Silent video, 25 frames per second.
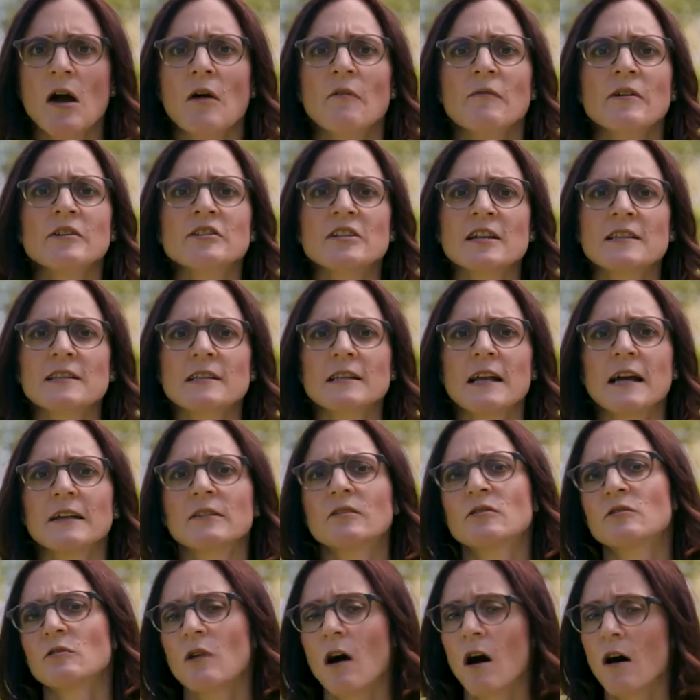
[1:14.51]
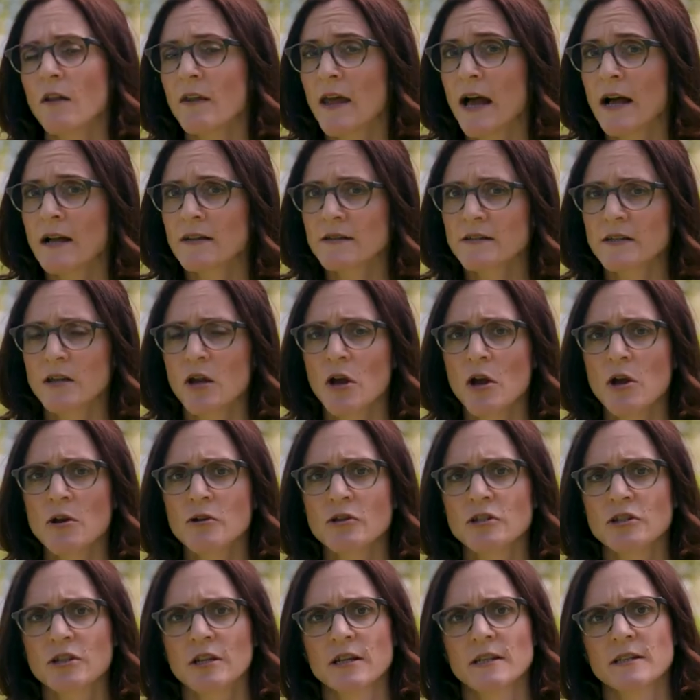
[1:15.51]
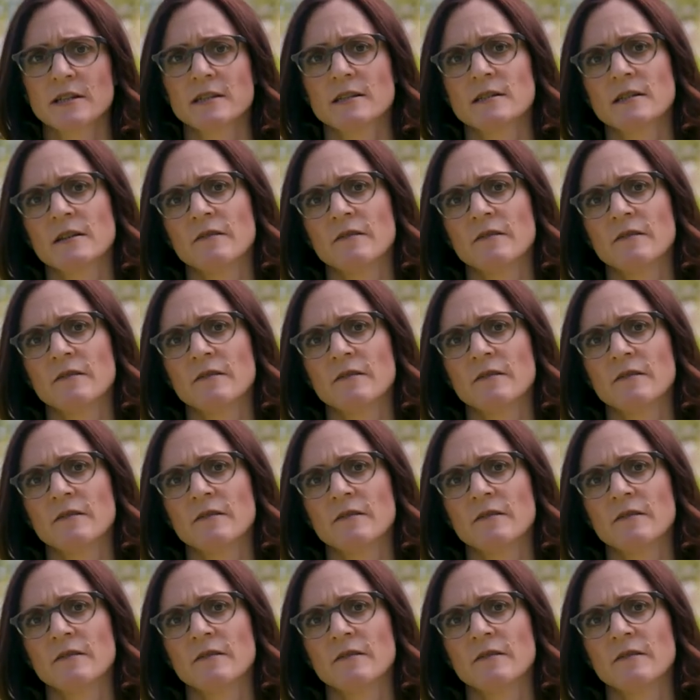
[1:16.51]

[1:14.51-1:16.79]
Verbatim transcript: which has led to unhealthy oceans,